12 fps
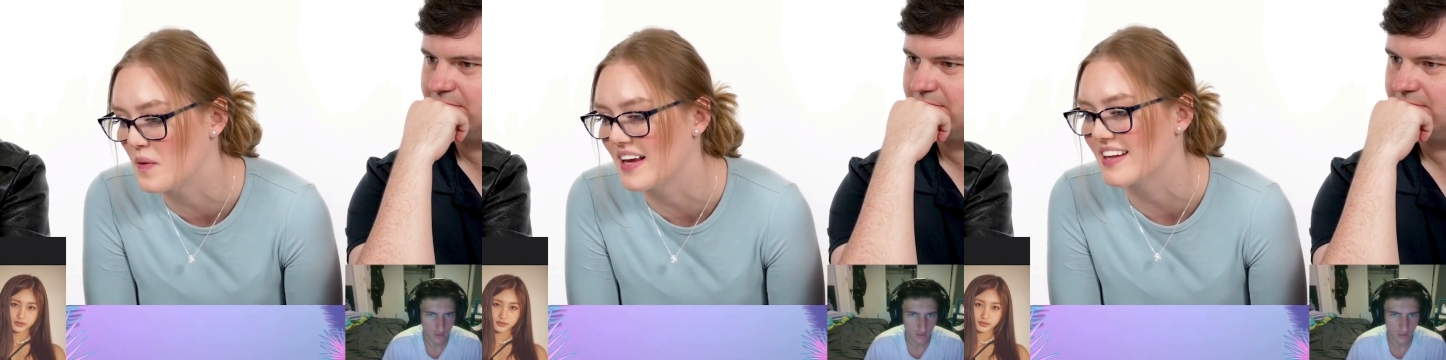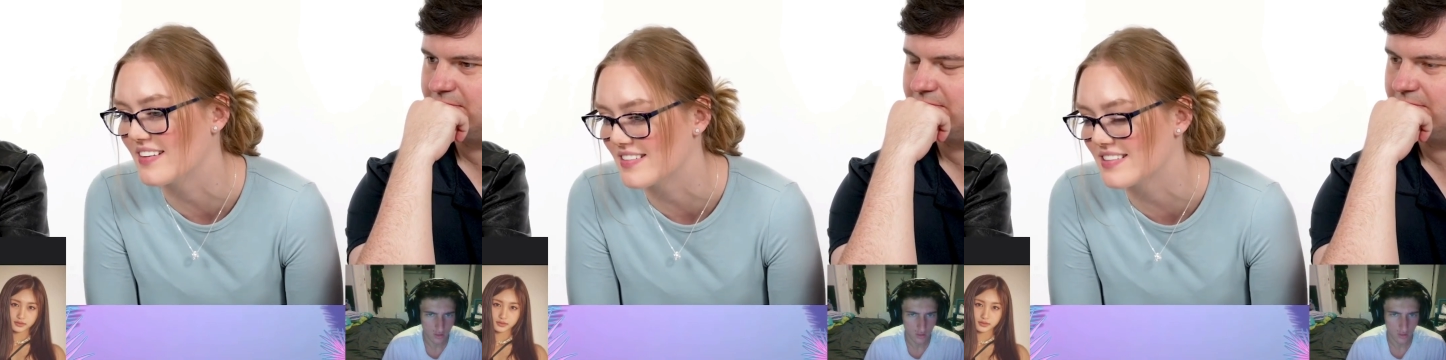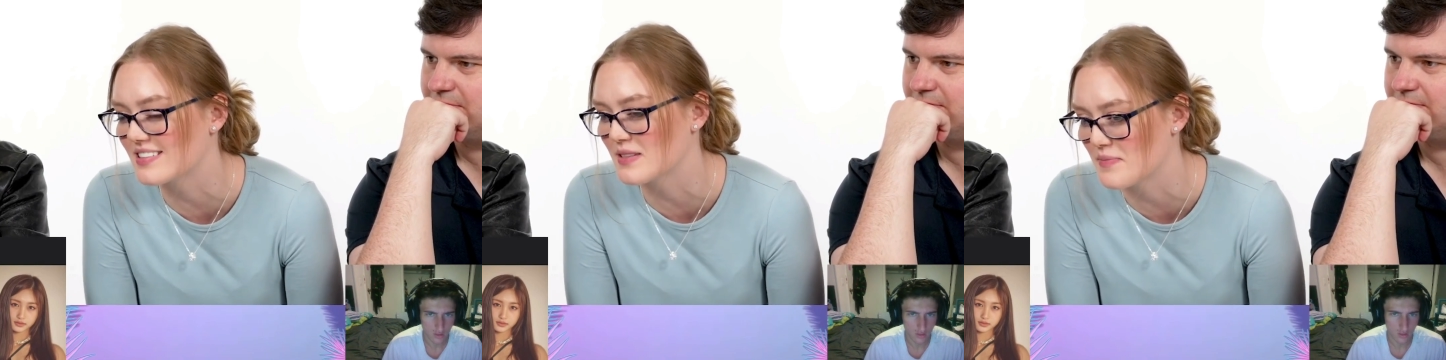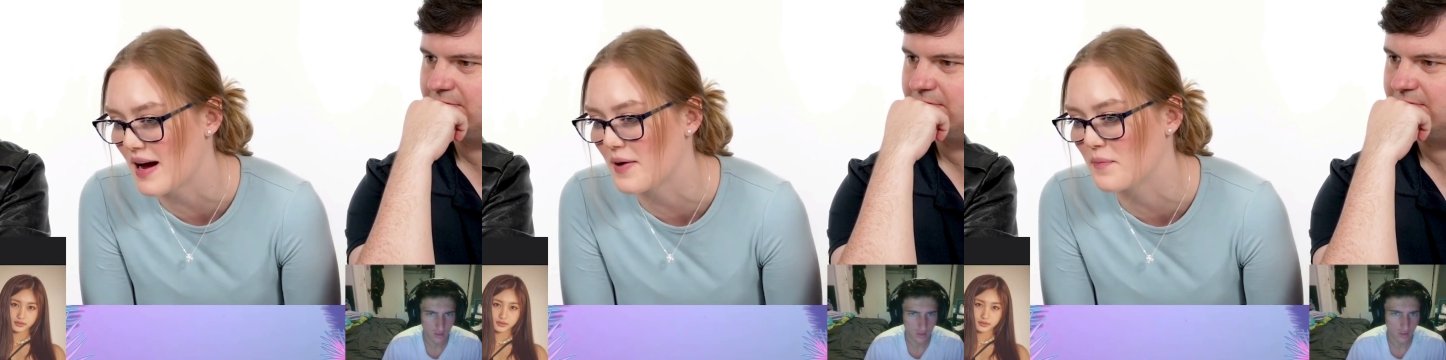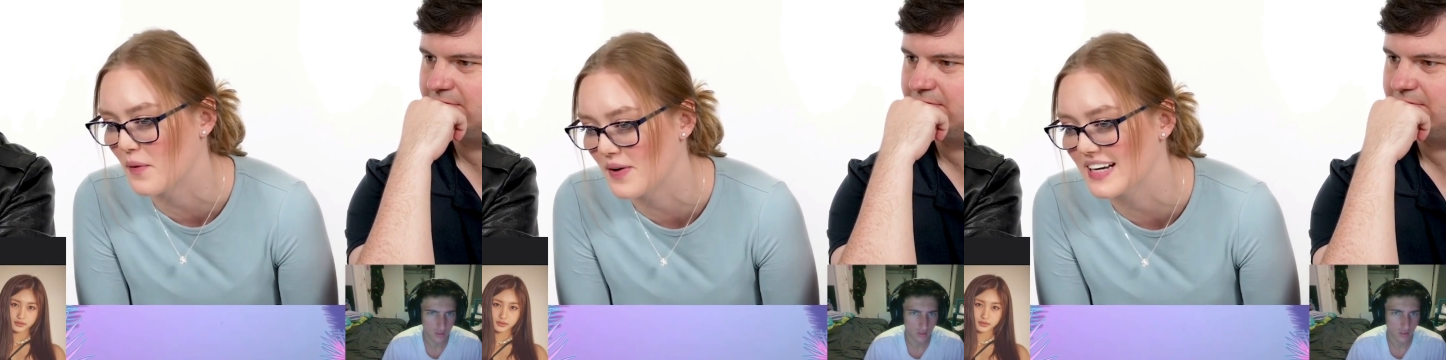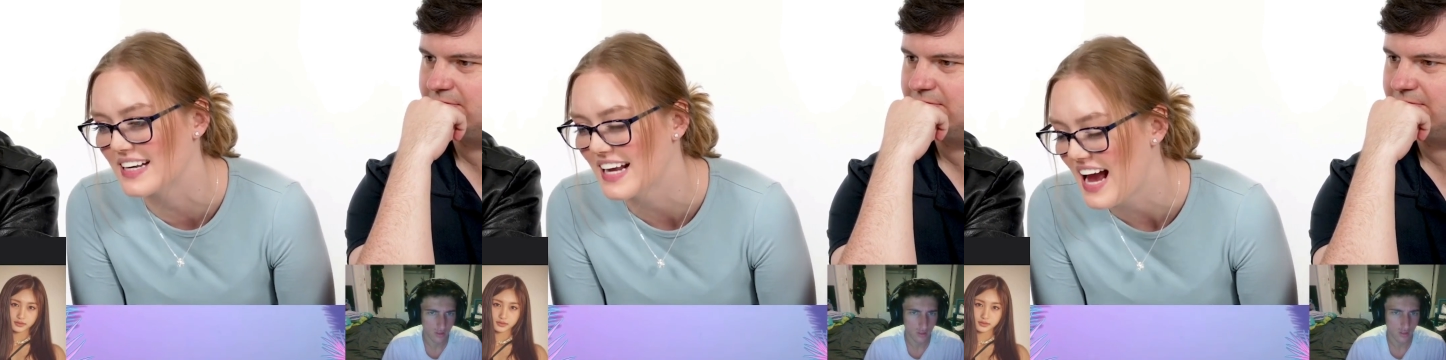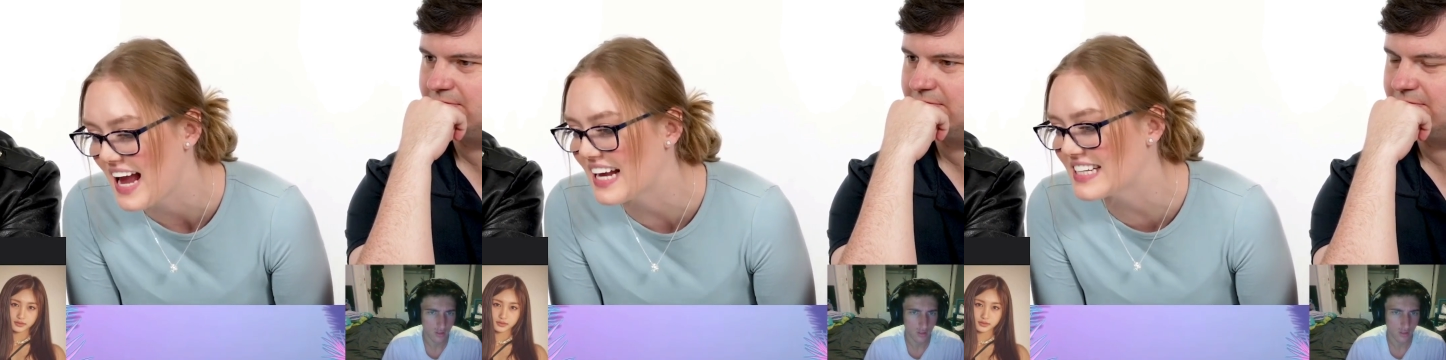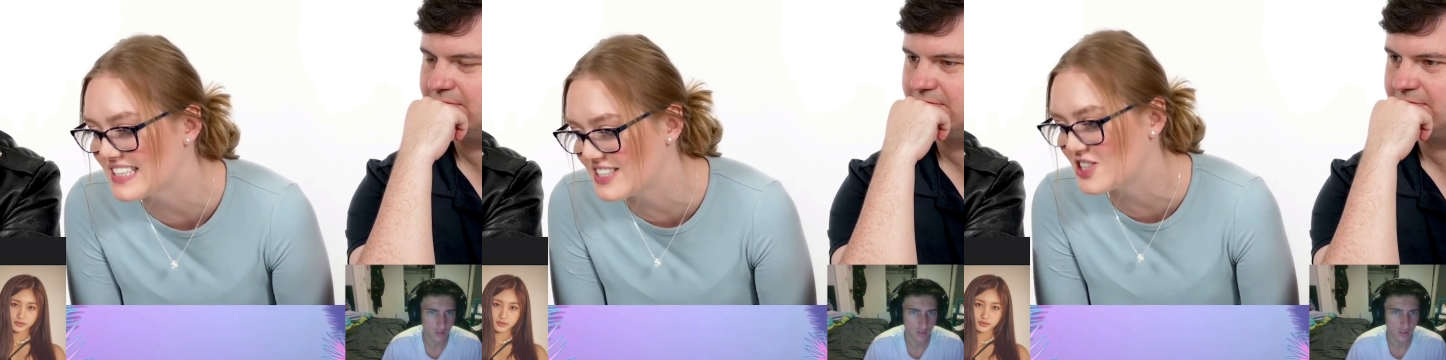Speaker 1: This is my this point. Is your win. It's
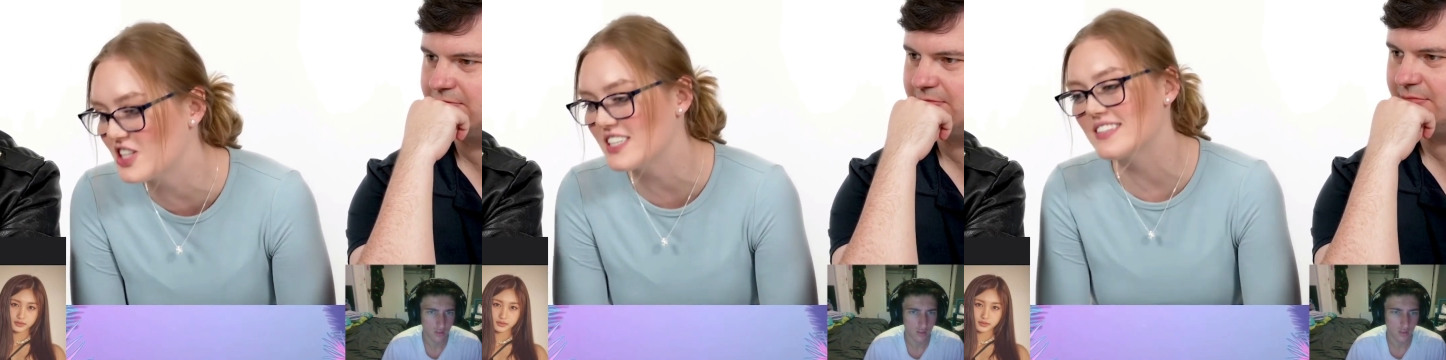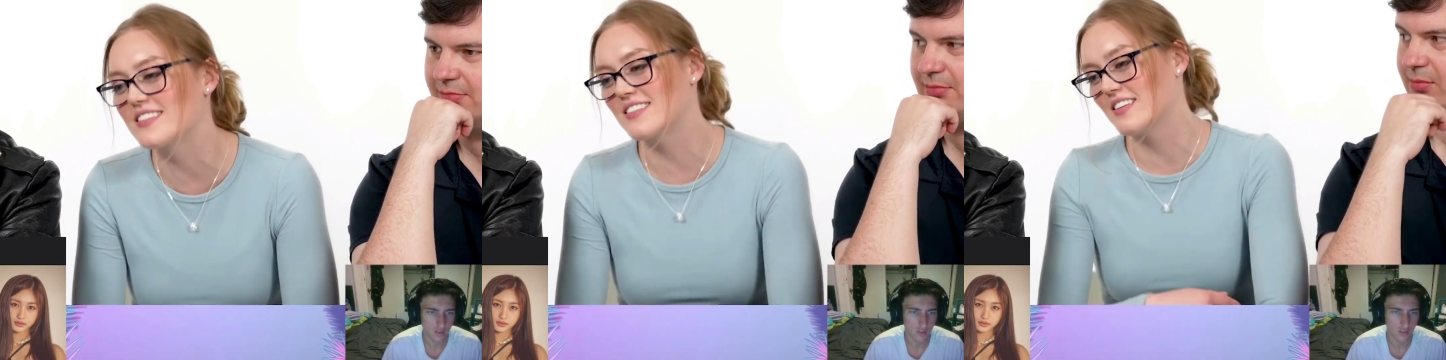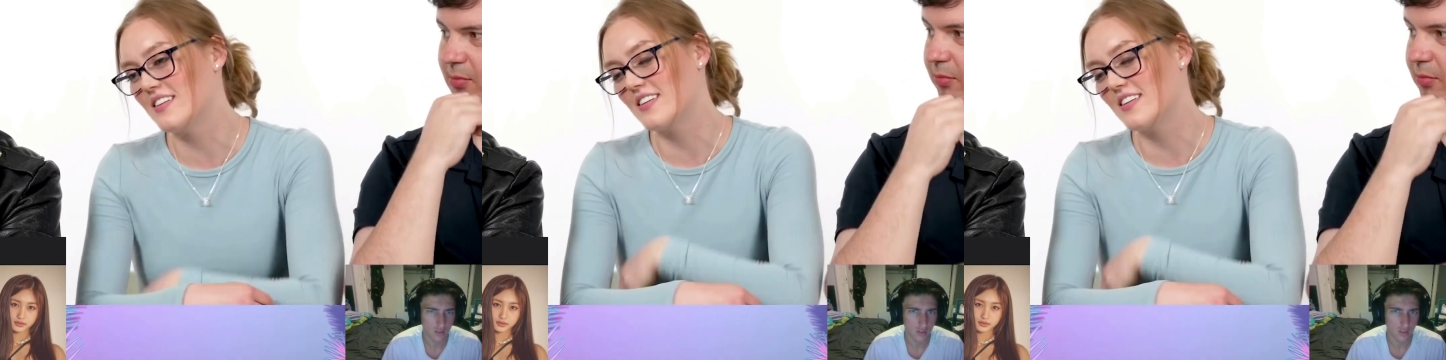okay. she's